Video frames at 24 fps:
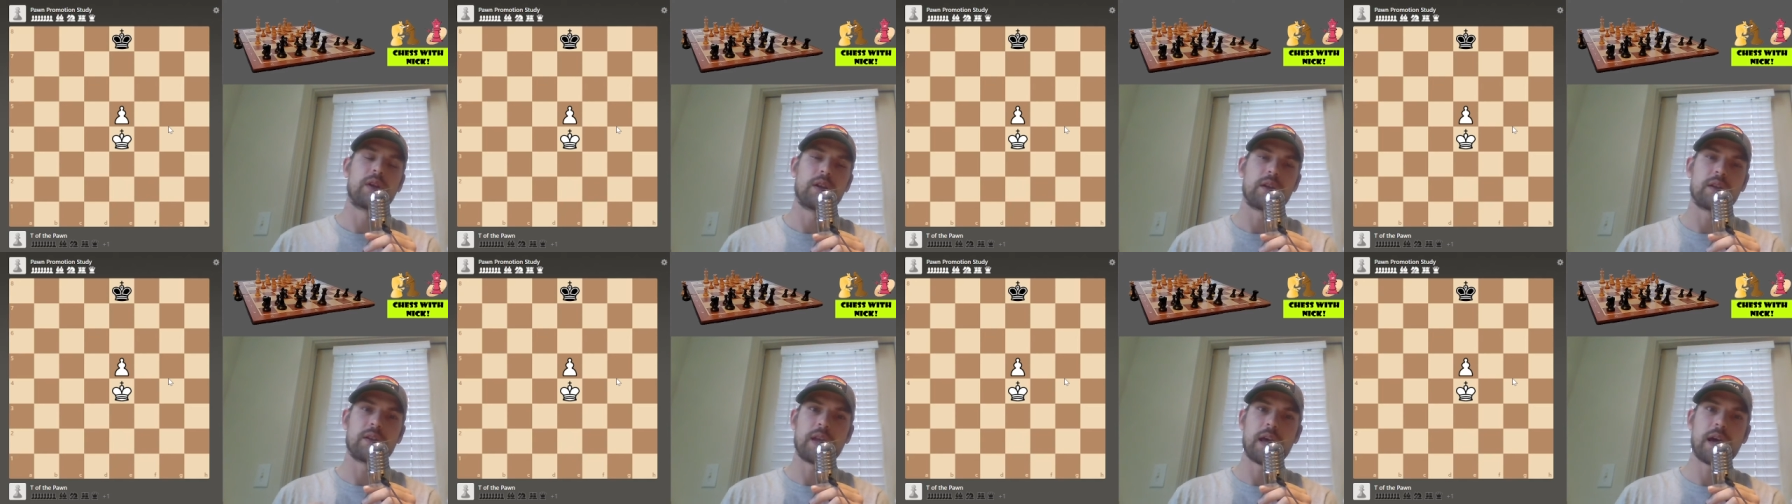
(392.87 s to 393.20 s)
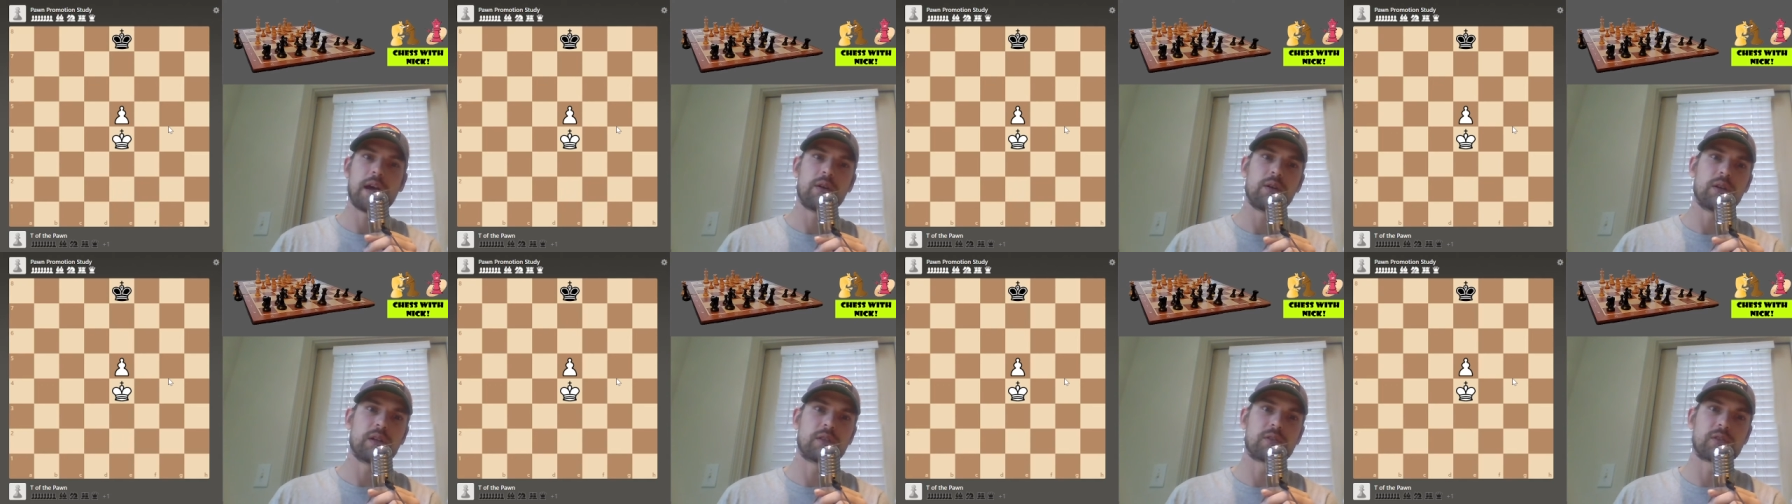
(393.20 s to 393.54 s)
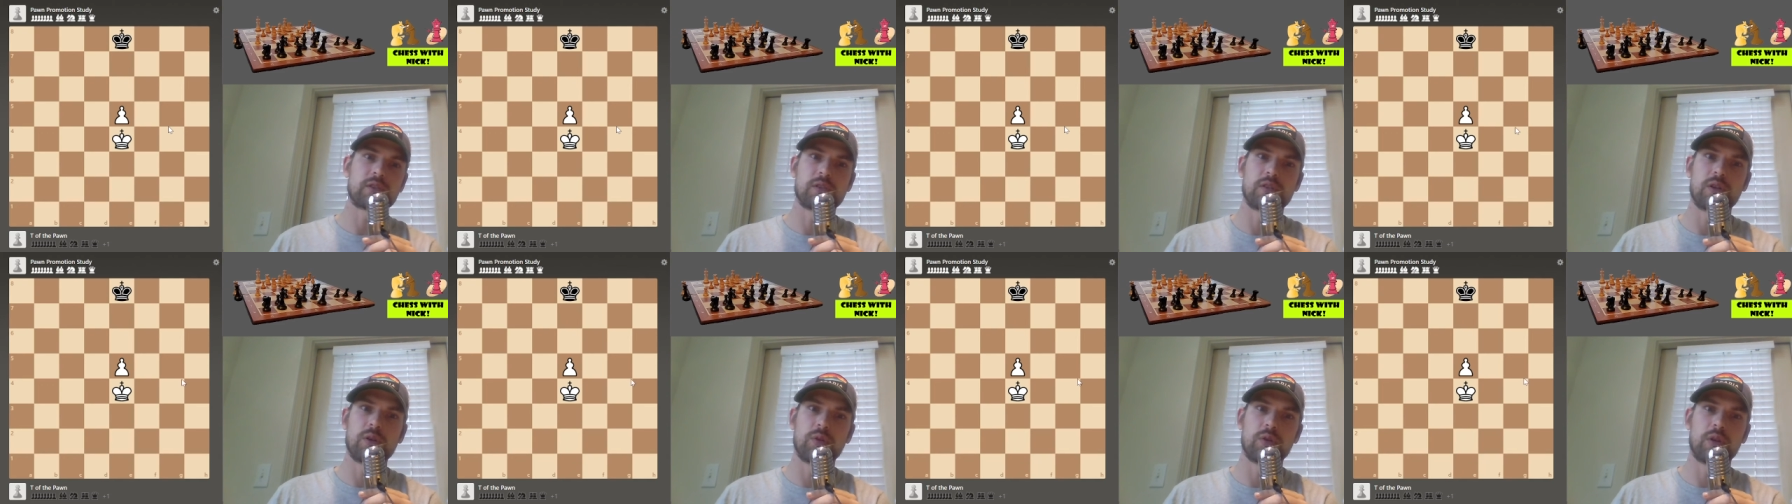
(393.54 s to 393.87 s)
now
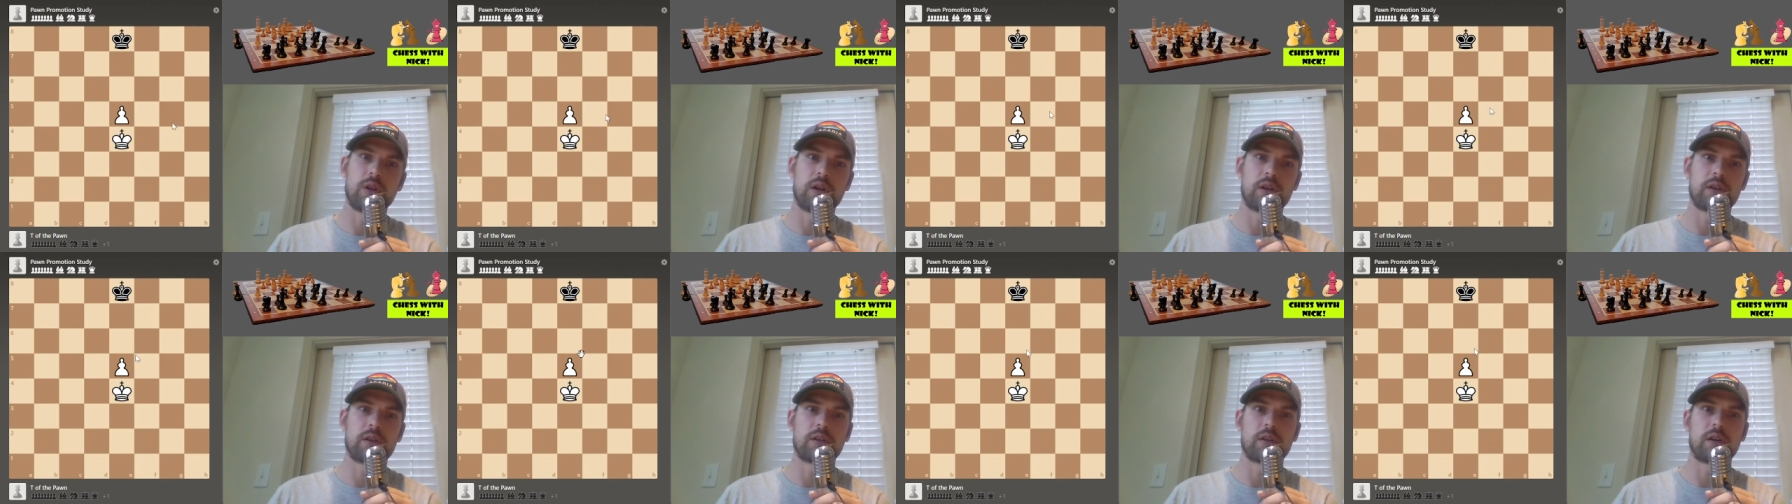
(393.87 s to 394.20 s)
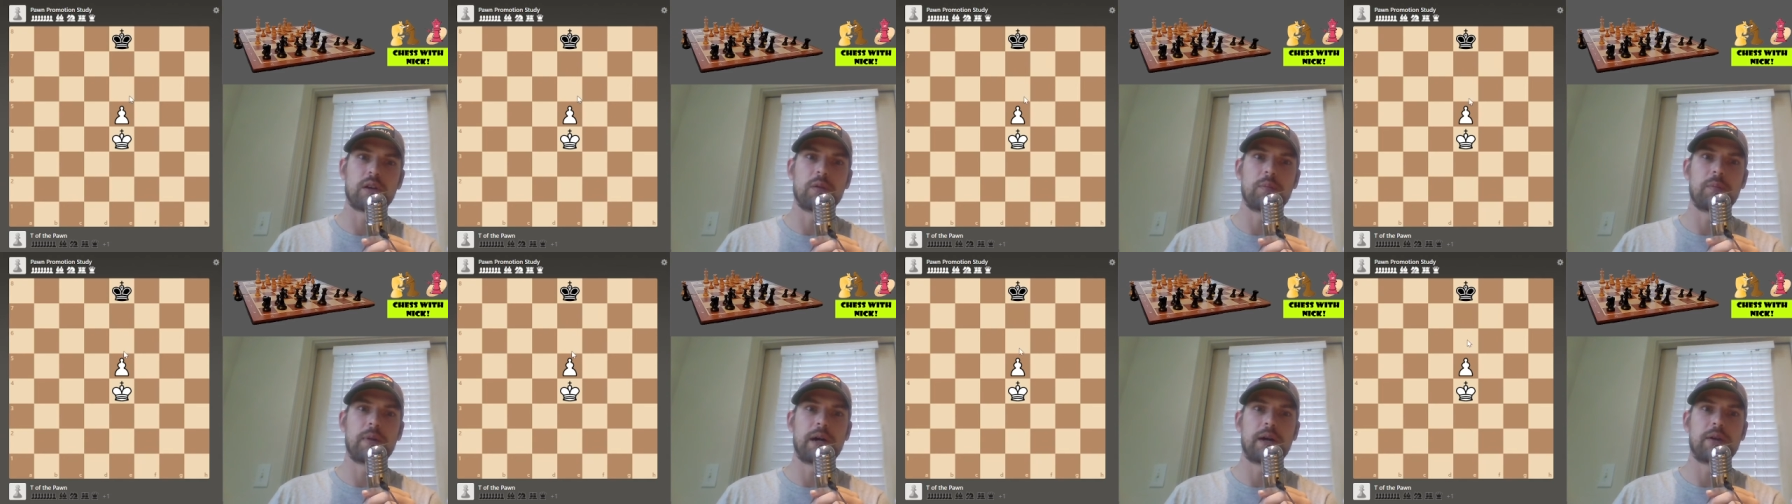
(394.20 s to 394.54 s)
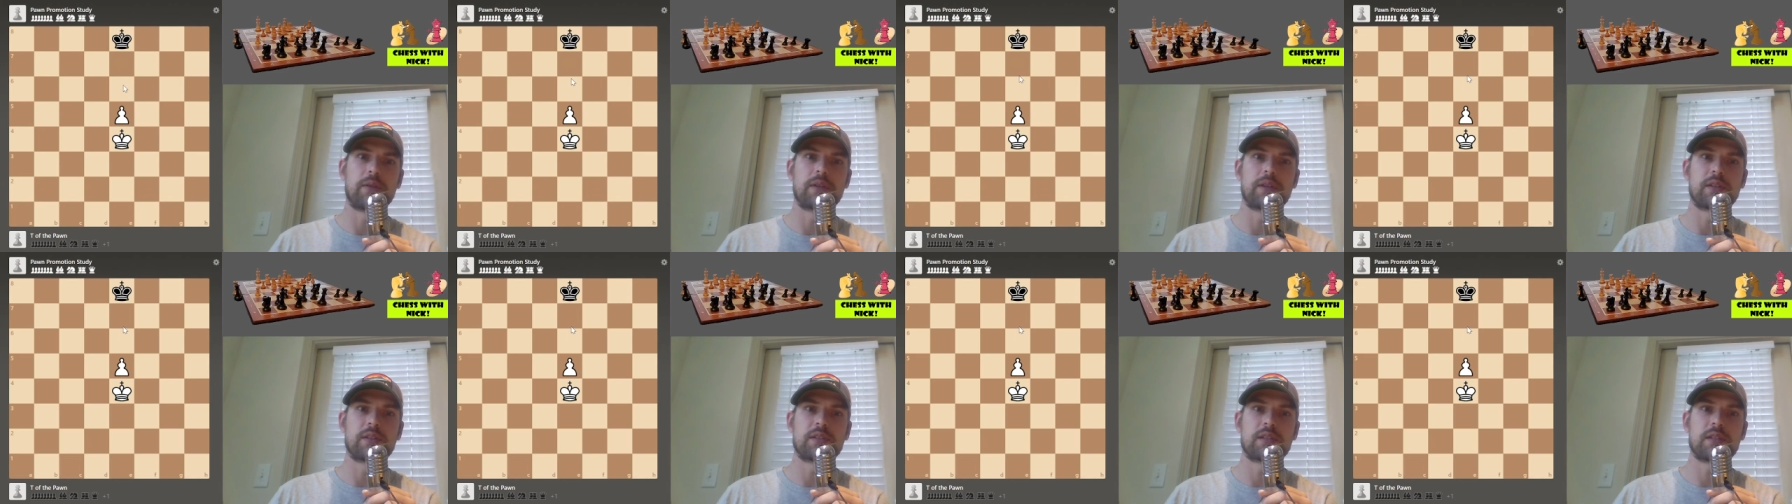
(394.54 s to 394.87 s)
it's no longer
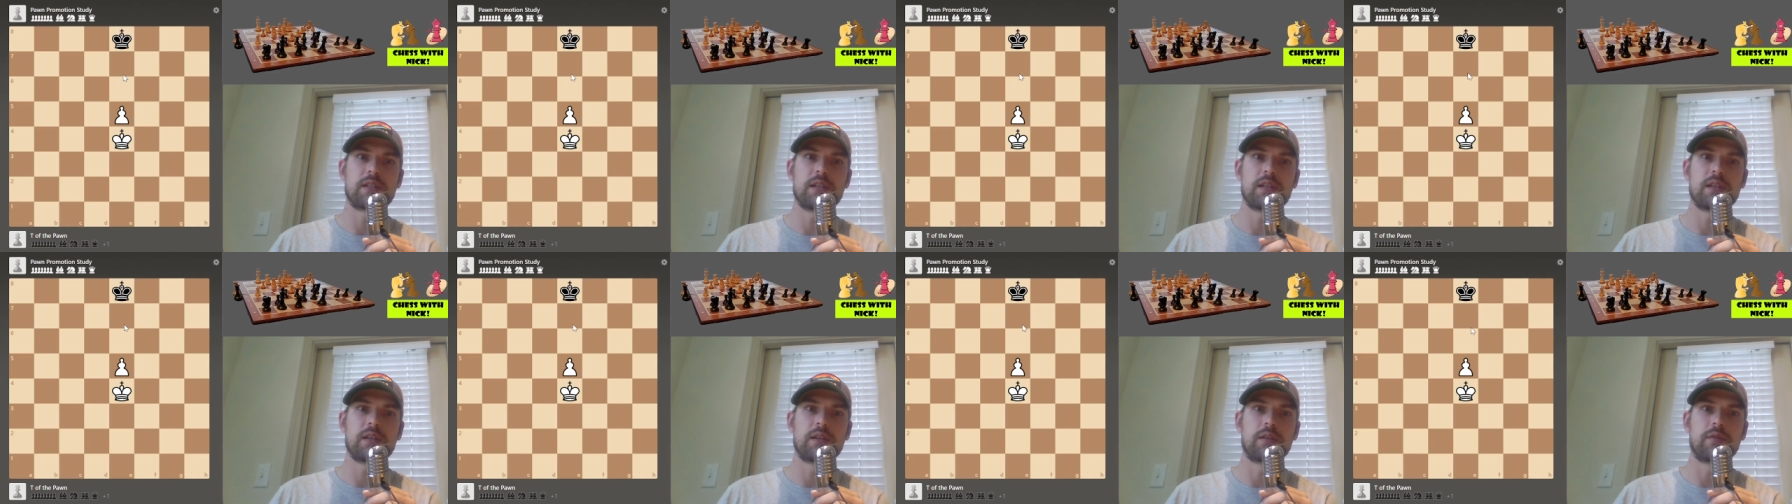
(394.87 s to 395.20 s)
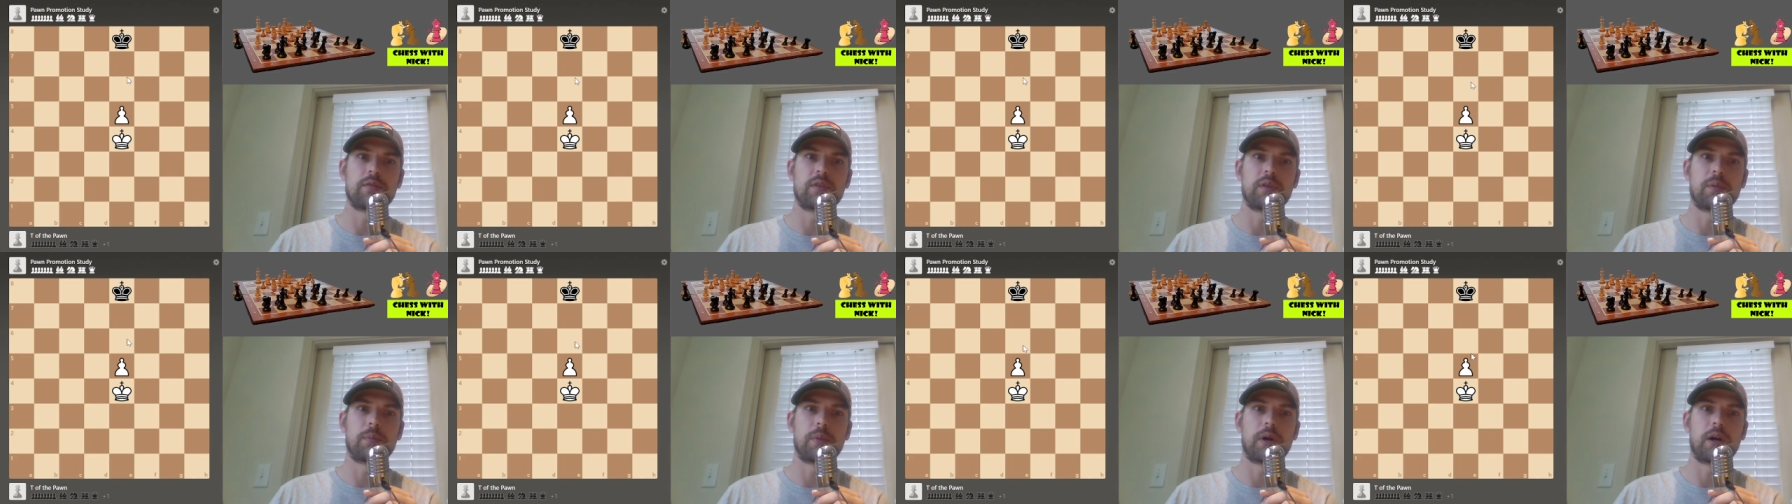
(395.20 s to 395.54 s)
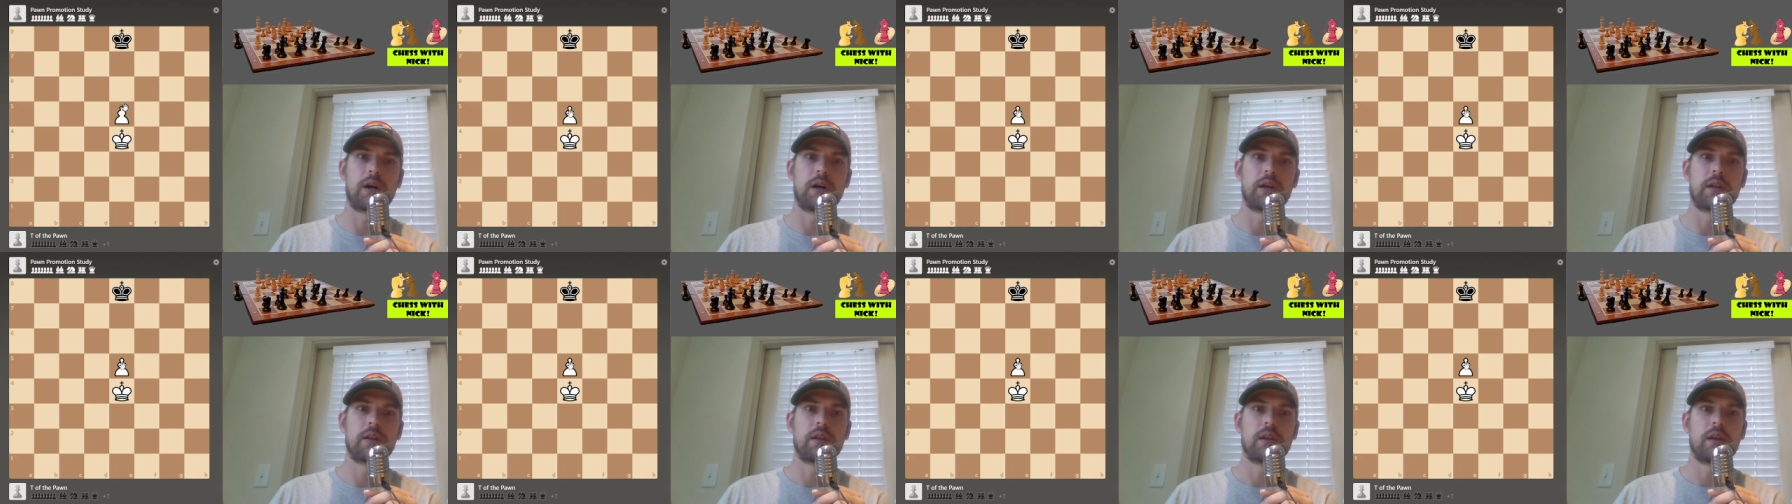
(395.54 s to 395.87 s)
about the T of the
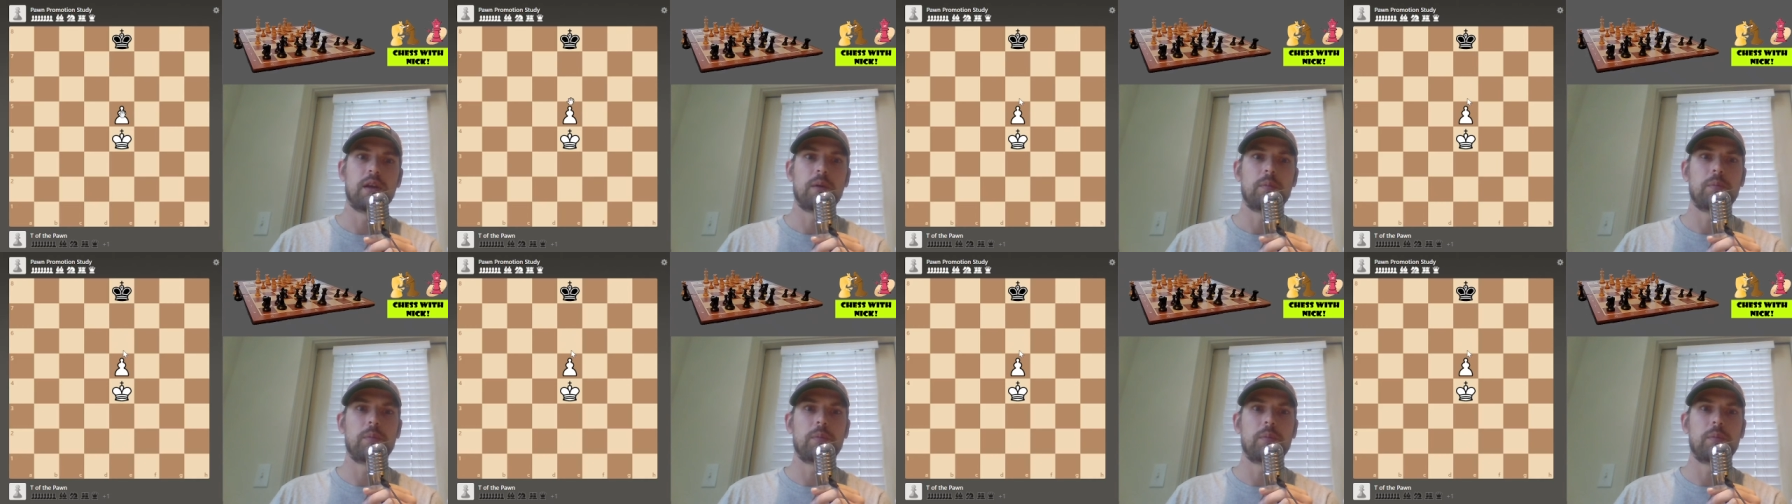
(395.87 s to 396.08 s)
pawn,